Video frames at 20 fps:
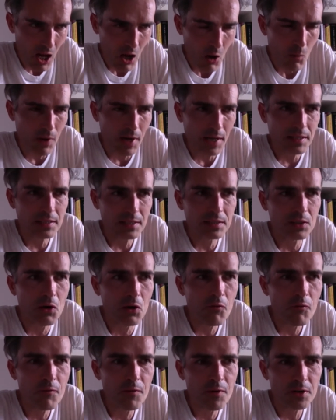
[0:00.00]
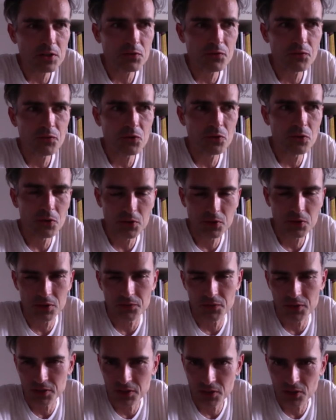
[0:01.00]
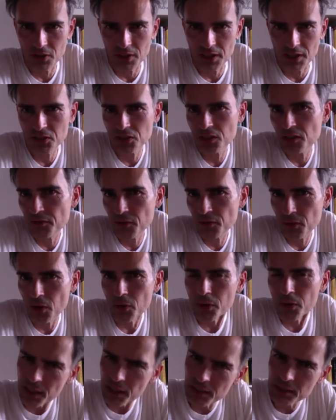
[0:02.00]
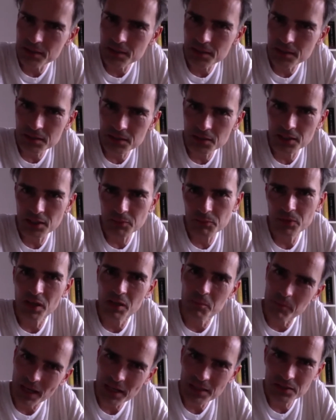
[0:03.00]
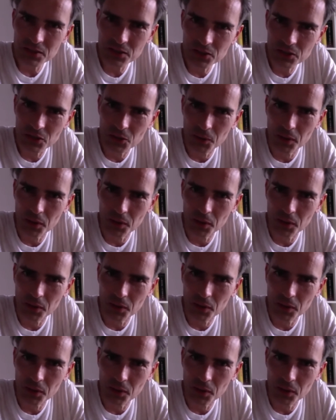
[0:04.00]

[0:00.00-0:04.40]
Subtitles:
When I saw first few looks of this collection, I thought, okay, this is gonna be a Mexico.